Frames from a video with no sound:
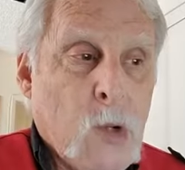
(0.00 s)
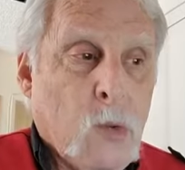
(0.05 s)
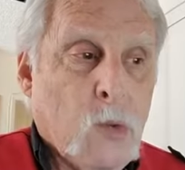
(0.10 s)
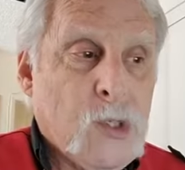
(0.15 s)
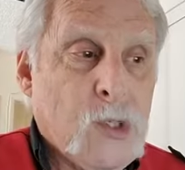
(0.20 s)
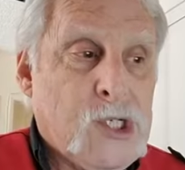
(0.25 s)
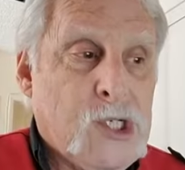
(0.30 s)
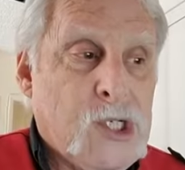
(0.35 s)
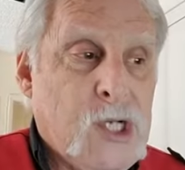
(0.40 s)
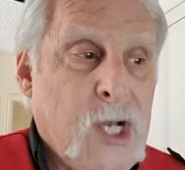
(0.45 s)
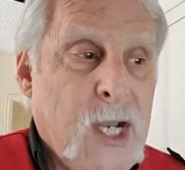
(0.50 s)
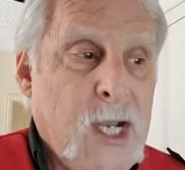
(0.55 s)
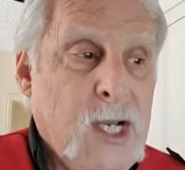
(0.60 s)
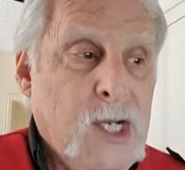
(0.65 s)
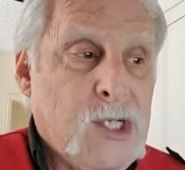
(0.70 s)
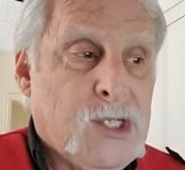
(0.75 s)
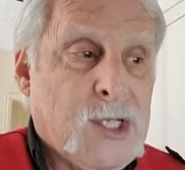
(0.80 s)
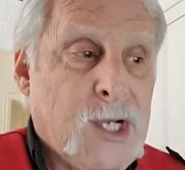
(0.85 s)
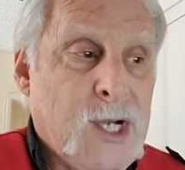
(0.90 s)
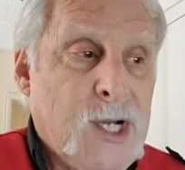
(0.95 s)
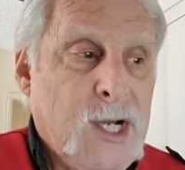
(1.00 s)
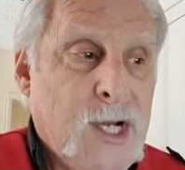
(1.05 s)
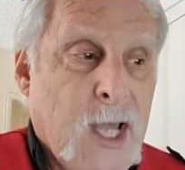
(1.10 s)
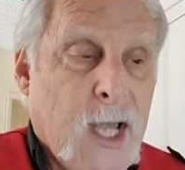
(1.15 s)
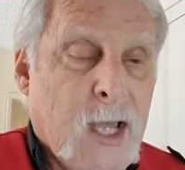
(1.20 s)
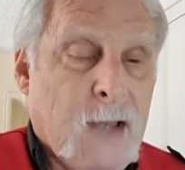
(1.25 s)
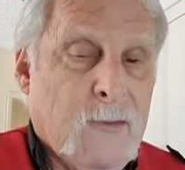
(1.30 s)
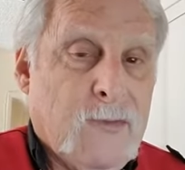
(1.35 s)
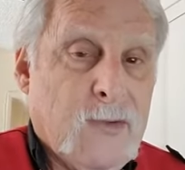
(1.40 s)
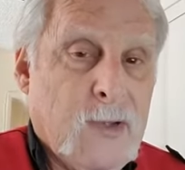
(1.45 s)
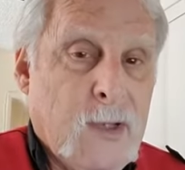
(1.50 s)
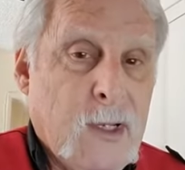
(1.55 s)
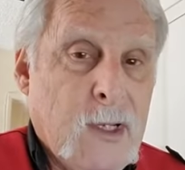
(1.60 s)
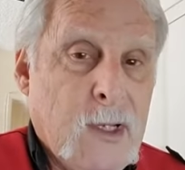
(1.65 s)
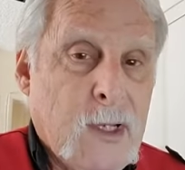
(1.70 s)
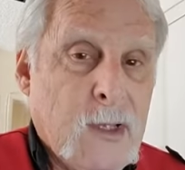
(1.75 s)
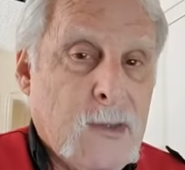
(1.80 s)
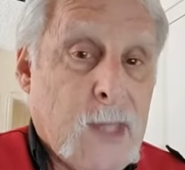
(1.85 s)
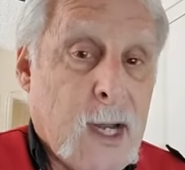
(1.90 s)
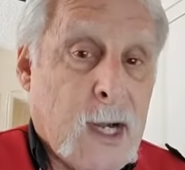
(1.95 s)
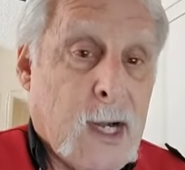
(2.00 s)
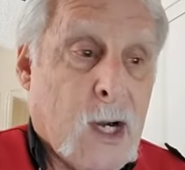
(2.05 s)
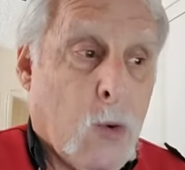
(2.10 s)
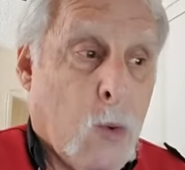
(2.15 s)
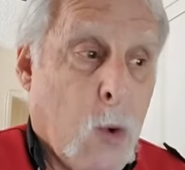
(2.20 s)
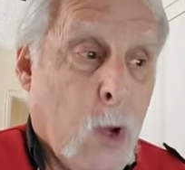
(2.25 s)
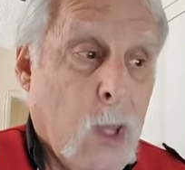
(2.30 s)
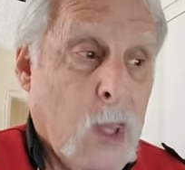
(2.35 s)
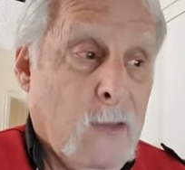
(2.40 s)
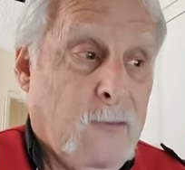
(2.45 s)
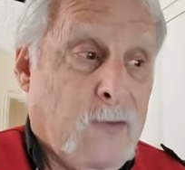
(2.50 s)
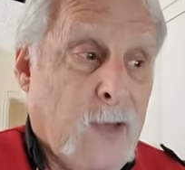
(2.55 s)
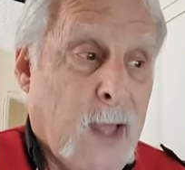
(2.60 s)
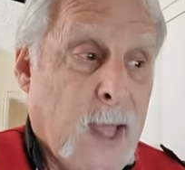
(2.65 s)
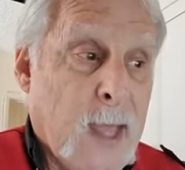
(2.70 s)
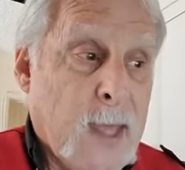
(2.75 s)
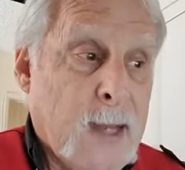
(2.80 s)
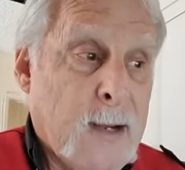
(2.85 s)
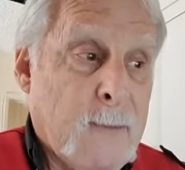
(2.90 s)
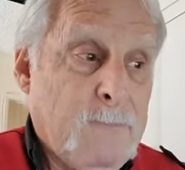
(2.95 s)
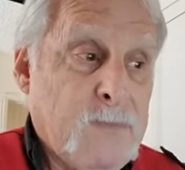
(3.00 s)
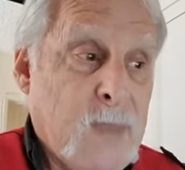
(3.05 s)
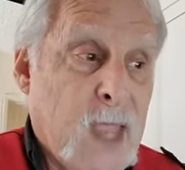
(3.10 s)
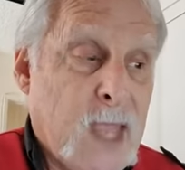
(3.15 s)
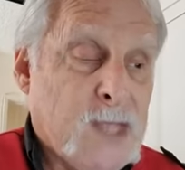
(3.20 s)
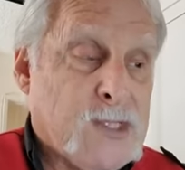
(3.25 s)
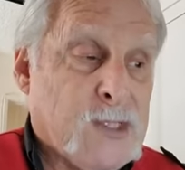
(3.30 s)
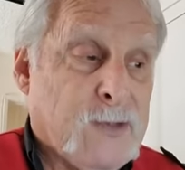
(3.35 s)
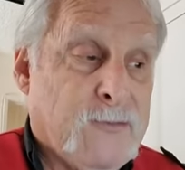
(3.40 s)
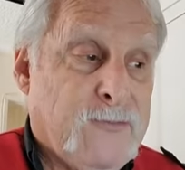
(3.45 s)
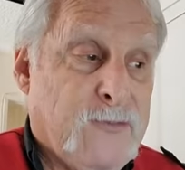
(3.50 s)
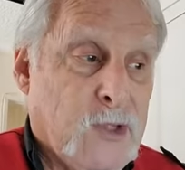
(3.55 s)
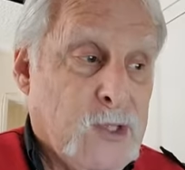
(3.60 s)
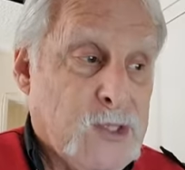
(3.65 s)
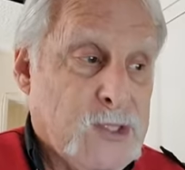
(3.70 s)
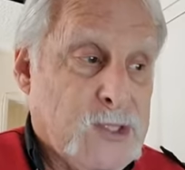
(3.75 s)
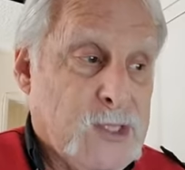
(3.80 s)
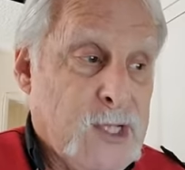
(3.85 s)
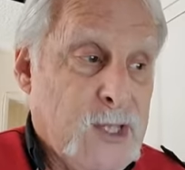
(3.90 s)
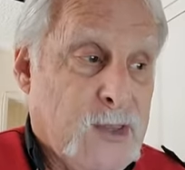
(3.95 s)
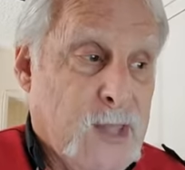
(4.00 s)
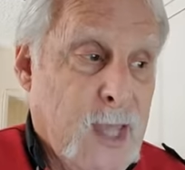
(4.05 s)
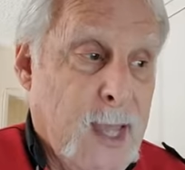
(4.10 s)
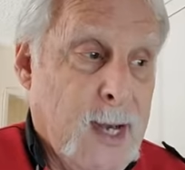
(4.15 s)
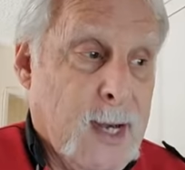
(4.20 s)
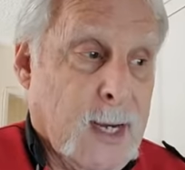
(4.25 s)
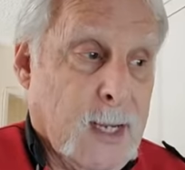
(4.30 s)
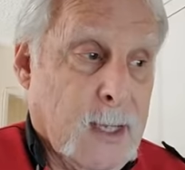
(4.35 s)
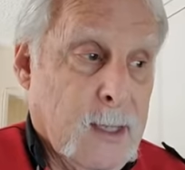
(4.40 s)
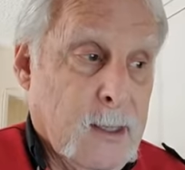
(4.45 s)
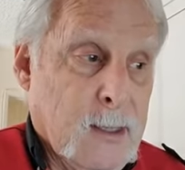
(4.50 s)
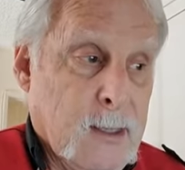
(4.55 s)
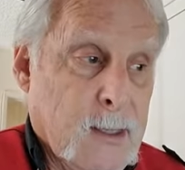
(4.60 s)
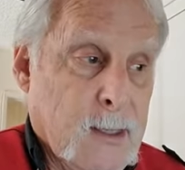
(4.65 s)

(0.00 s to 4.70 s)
was changed enough that it qualified as a full synthetic.